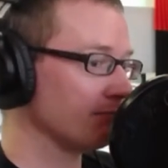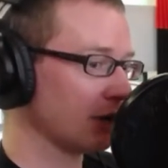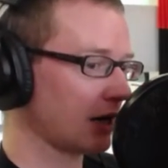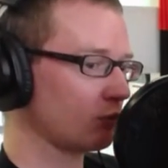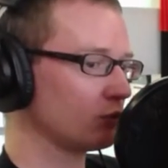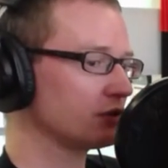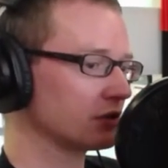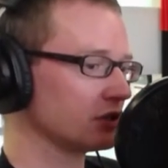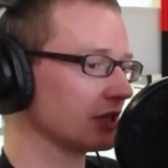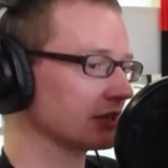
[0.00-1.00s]
But I would
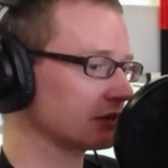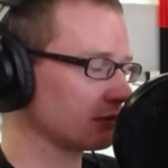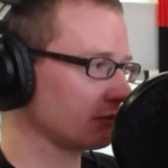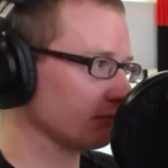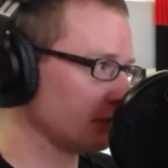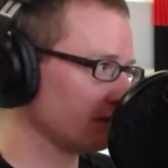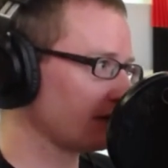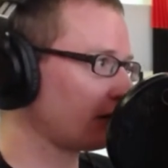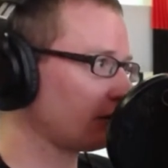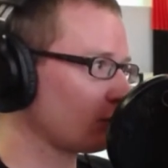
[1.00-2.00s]
suggest be
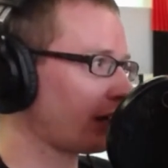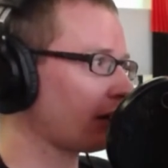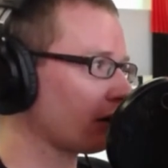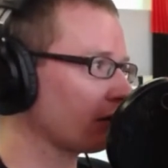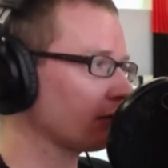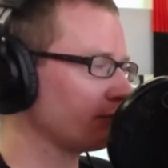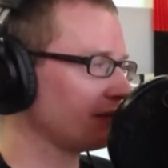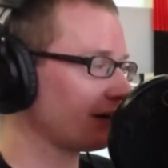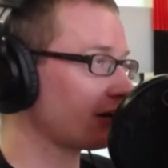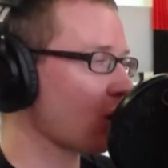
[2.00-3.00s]
very
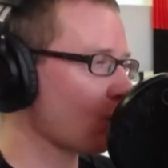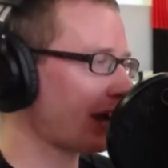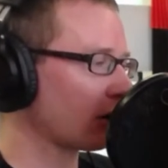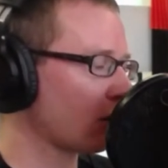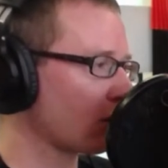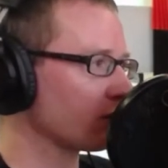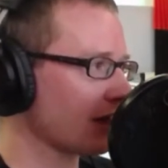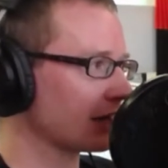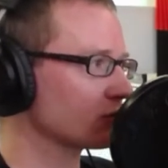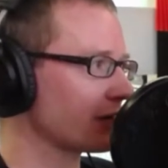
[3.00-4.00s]
aware of
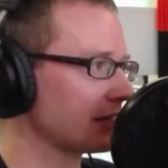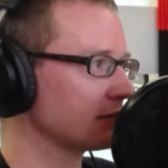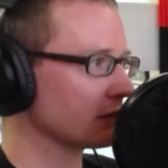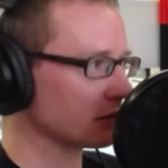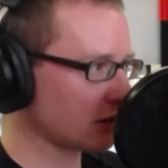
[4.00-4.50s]
that trend.